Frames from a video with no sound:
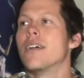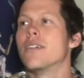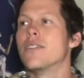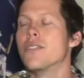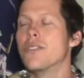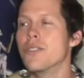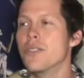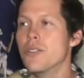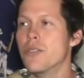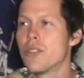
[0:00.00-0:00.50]

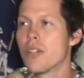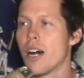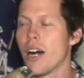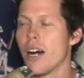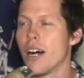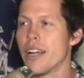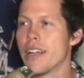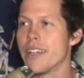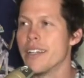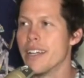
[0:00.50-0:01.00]

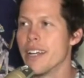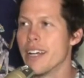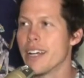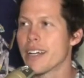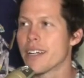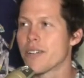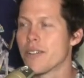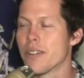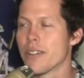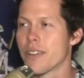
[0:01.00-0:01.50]
Yukon
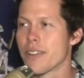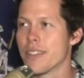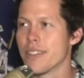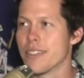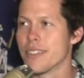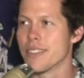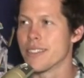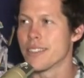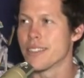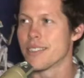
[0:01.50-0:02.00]
Nick with
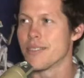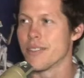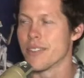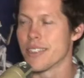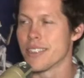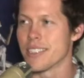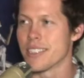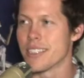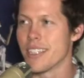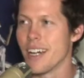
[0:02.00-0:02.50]
his
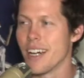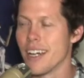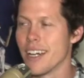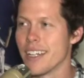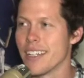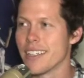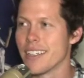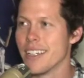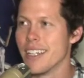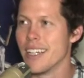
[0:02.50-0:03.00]

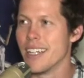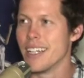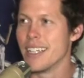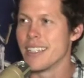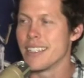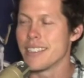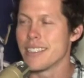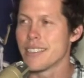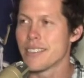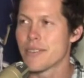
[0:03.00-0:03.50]
gun.
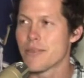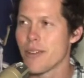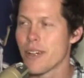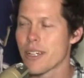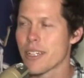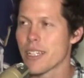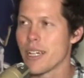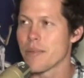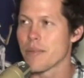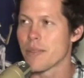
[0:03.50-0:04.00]
He's
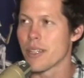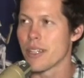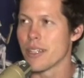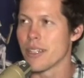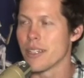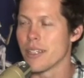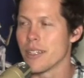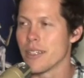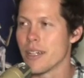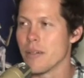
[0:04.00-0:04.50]
up
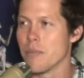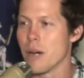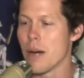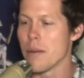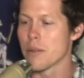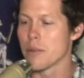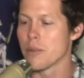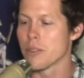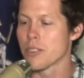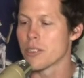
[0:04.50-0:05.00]
the
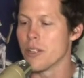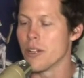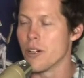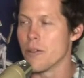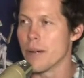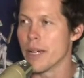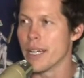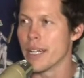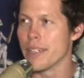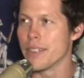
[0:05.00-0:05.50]
Abominable
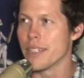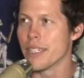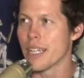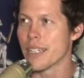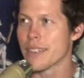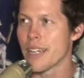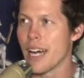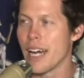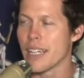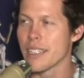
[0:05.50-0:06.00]
Snowman. You
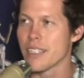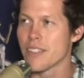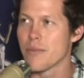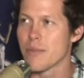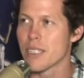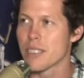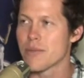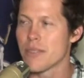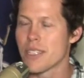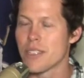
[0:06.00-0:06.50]
got the Island of
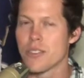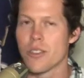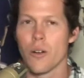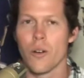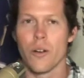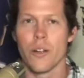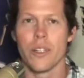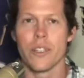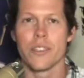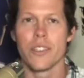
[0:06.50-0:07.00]
Misfit
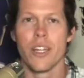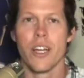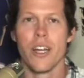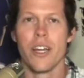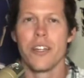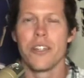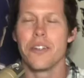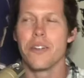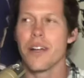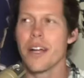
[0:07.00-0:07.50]
Toys.
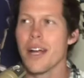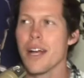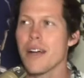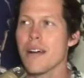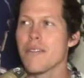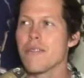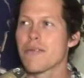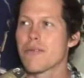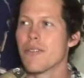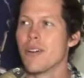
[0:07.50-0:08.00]
You
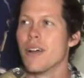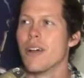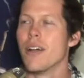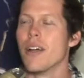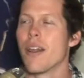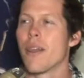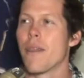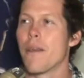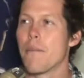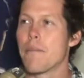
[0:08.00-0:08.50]
have
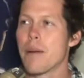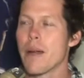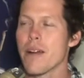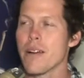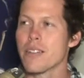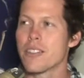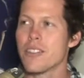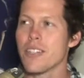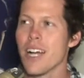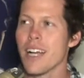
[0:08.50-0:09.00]
the
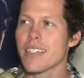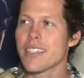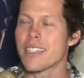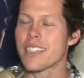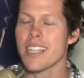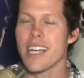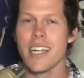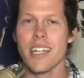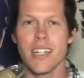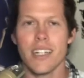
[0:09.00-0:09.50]
parents. You got
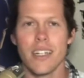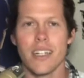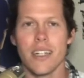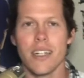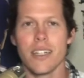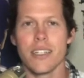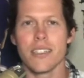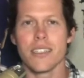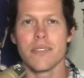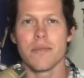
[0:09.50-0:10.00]
Santa
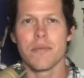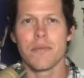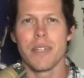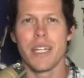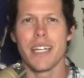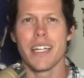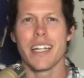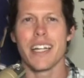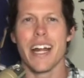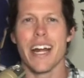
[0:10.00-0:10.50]
Claus
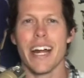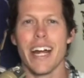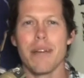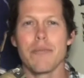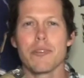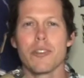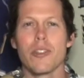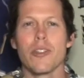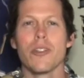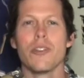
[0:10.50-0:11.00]
being an
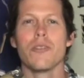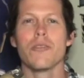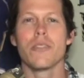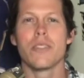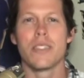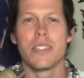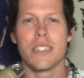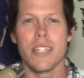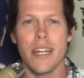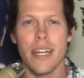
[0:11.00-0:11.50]
absolute
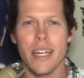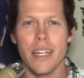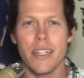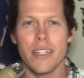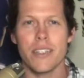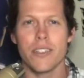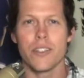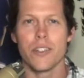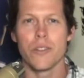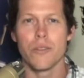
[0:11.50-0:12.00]

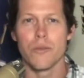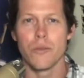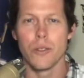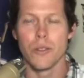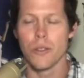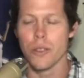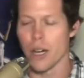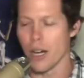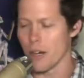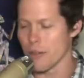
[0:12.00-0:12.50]
dick to
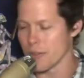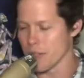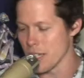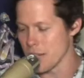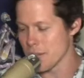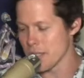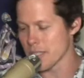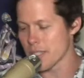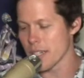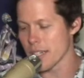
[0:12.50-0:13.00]
Rudolph.
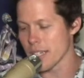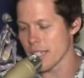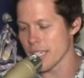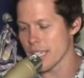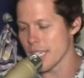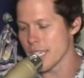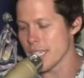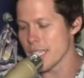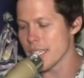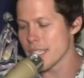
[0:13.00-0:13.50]
Let me tell you,
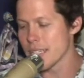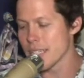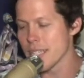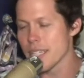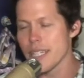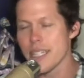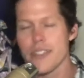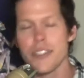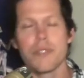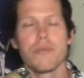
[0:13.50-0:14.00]
in
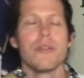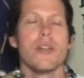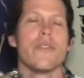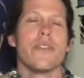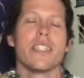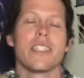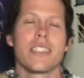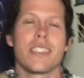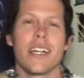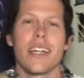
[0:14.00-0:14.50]
this
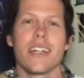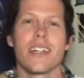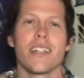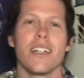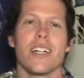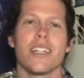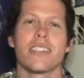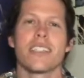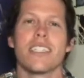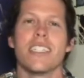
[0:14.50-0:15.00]
movie, Santa
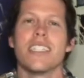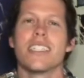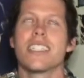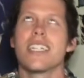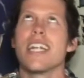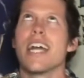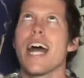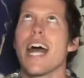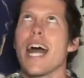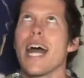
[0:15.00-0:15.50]
Claus is
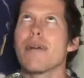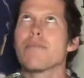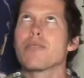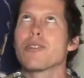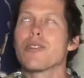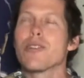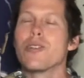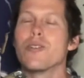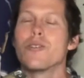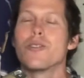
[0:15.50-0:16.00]
an
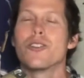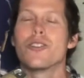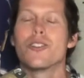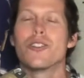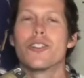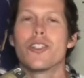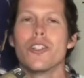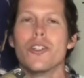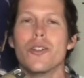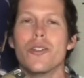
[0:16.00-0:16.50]

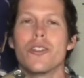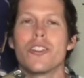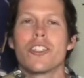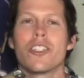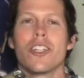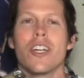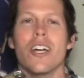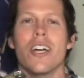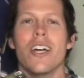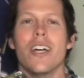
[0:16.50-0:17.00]
absolute
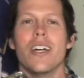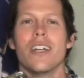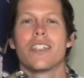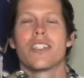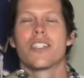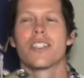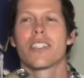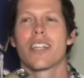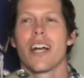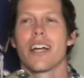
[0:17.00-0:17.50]
douche.
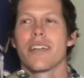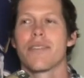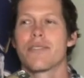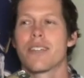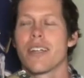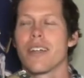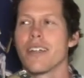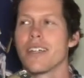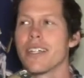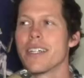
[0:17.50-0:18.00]
Just kind of
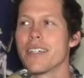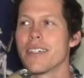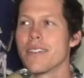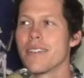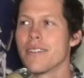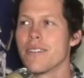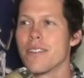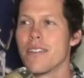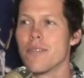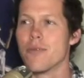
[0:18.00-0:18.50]

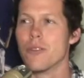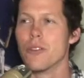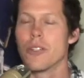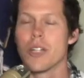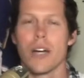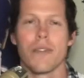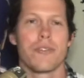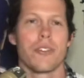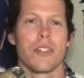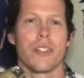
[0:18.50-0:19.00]
telling
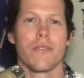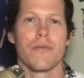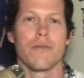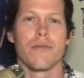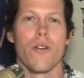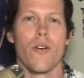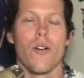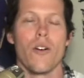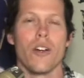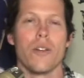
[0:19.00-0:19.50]
Rudolph to
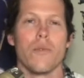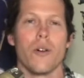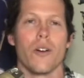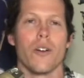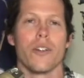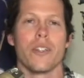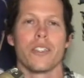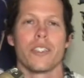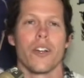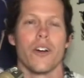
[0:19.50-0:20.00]
conform,
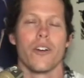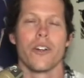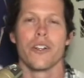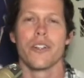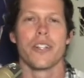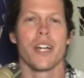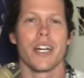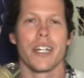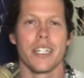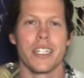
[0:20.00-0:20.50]
or
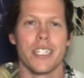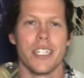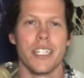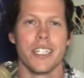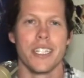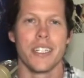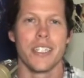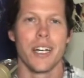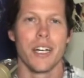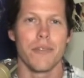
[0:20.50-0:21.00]
you're not
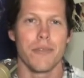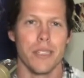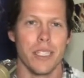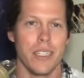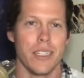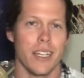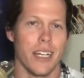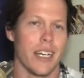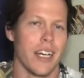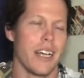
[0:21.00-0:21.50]
good enough.
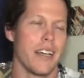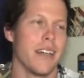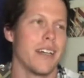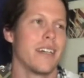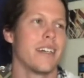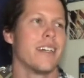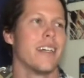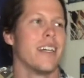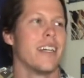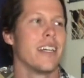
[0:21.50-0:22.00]

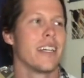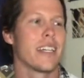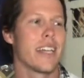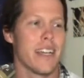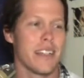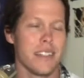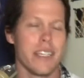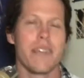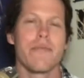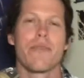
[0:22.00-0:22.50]

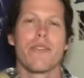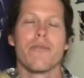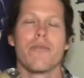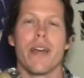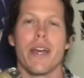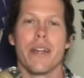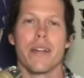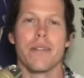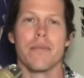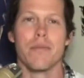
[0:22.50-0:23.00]
Can't say
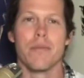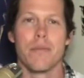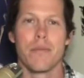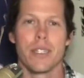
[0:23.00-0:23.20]
verbatim.